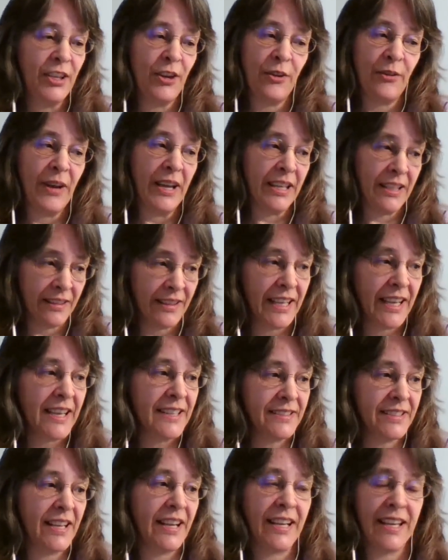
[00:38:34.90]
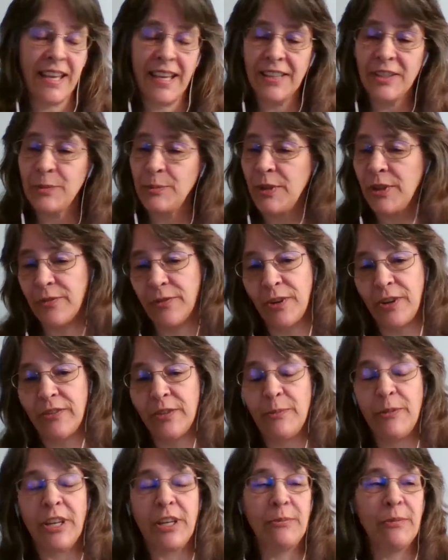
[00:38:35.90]
Like I said, I can't speak for
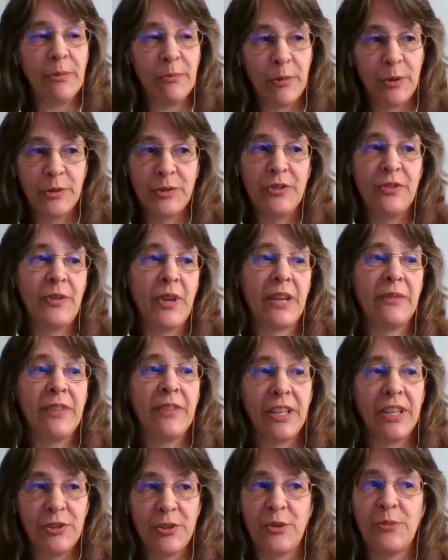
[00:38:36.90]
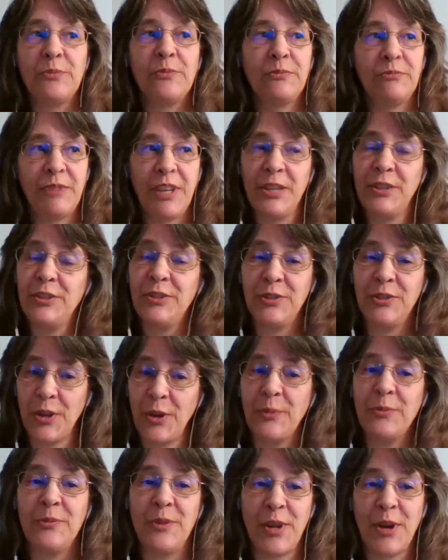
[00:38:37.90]
everybody, but most of the time they don't, they just
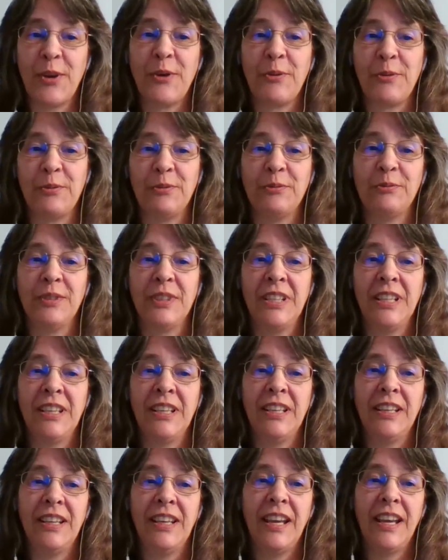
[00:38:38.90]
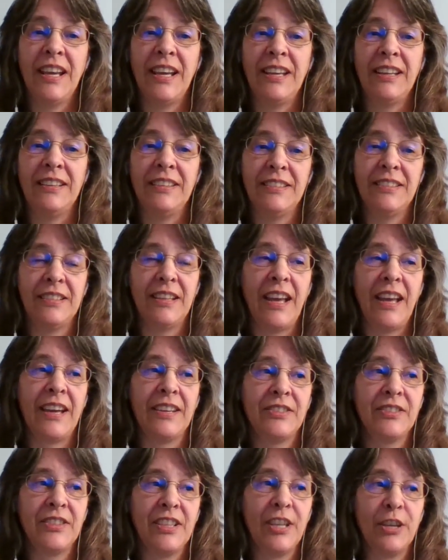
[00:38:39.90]
don't know. And
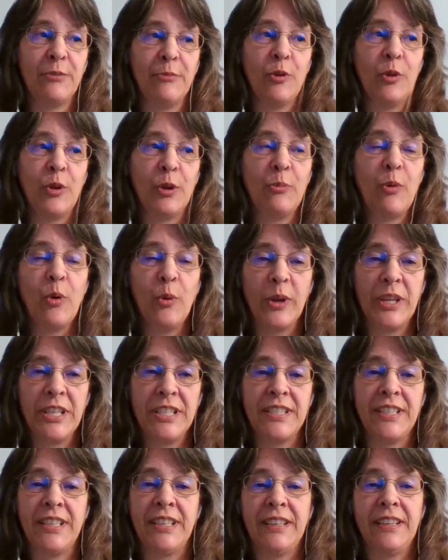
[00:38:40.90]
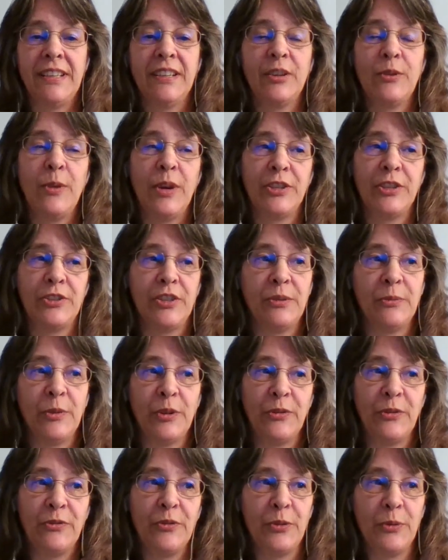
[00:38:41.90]
asking a more pointed question
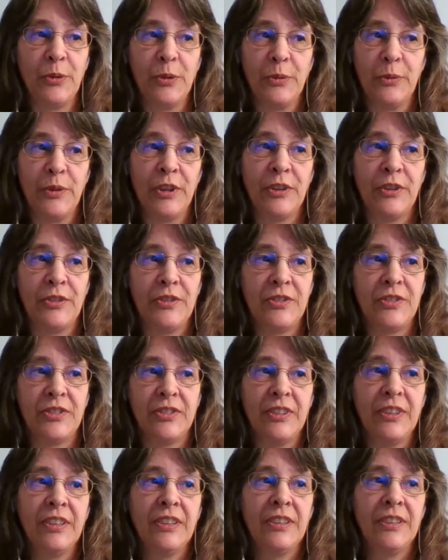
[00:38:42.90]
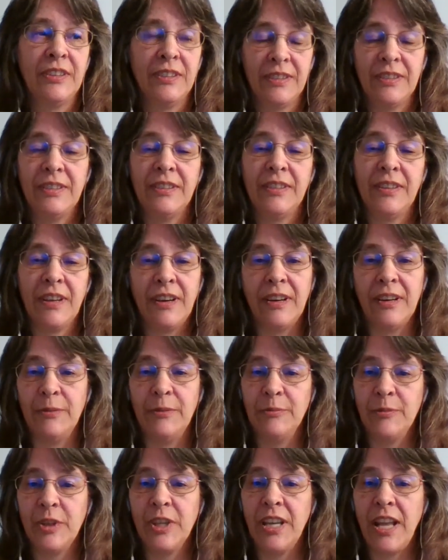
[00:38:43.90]
with fewer words
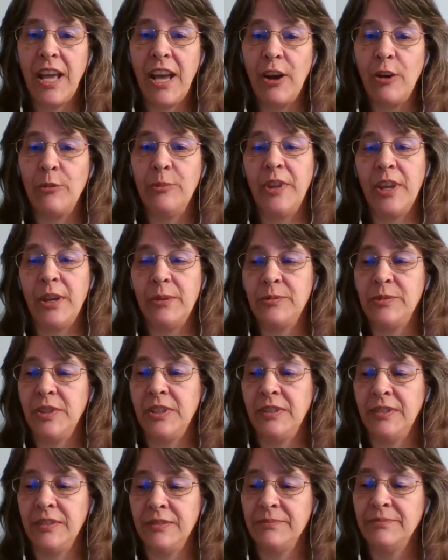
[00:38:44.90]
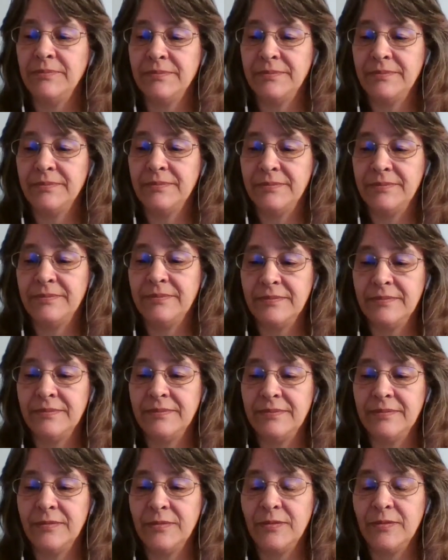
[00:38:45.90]
can help them to,
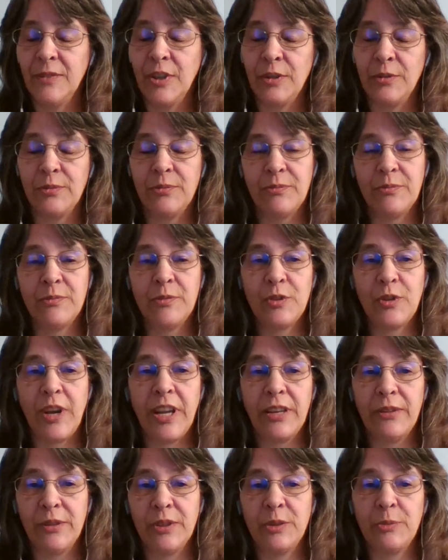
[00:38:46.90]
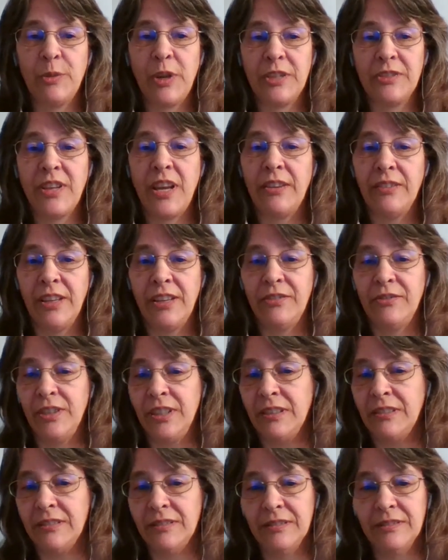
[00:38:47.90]
you know, try to express how they
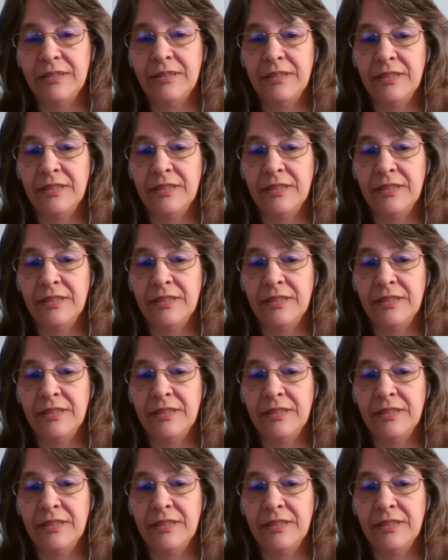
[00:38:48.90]
feel.